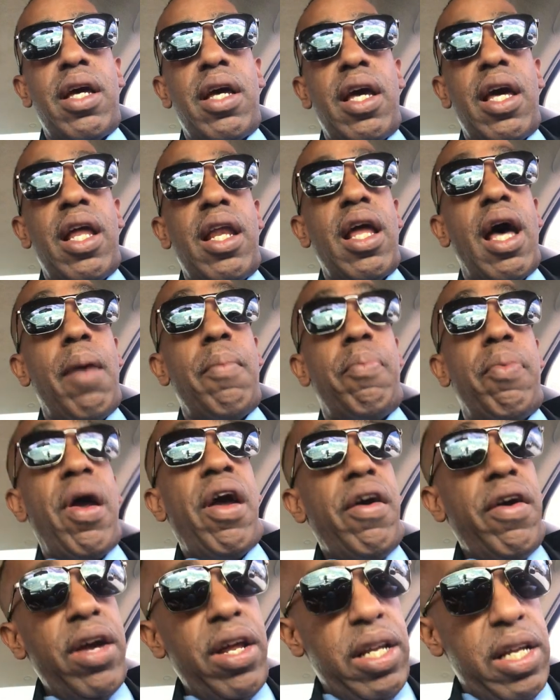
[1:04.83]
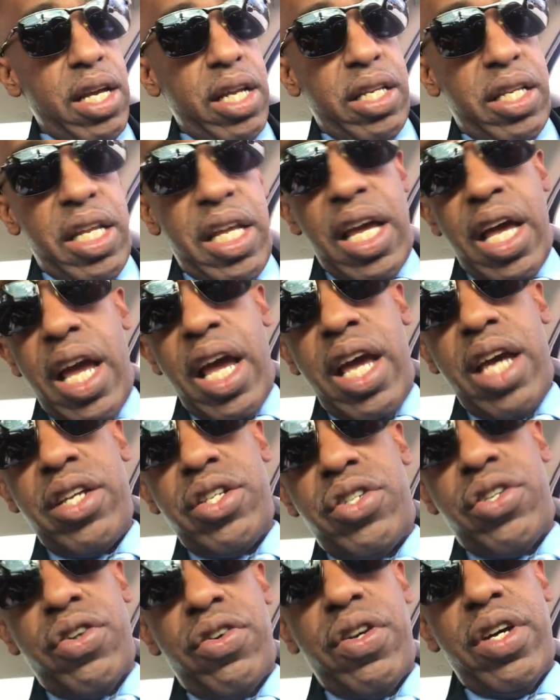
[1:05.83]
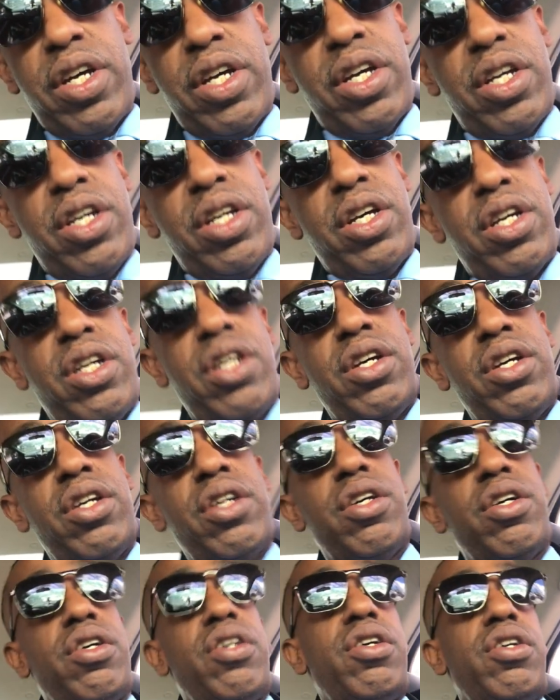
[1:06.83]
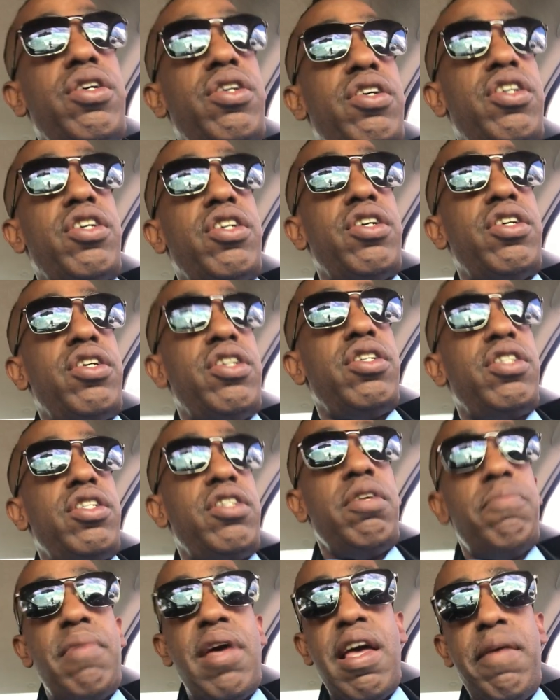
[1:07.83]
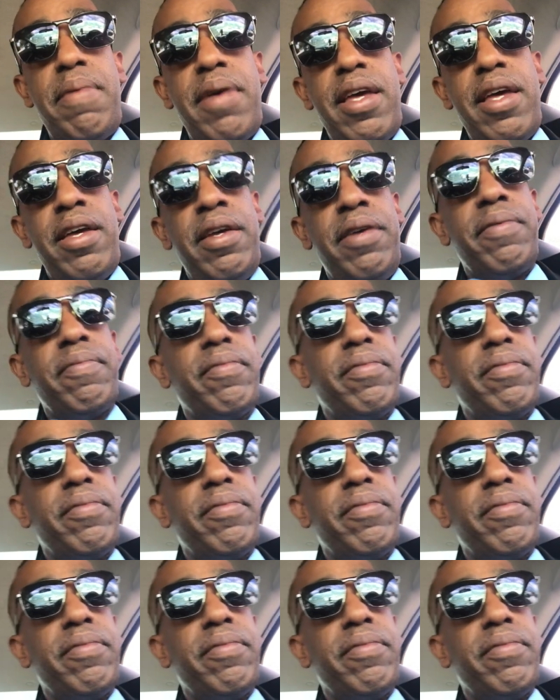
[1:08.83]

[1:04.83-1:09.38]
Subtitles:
And apparently the answer is maybe.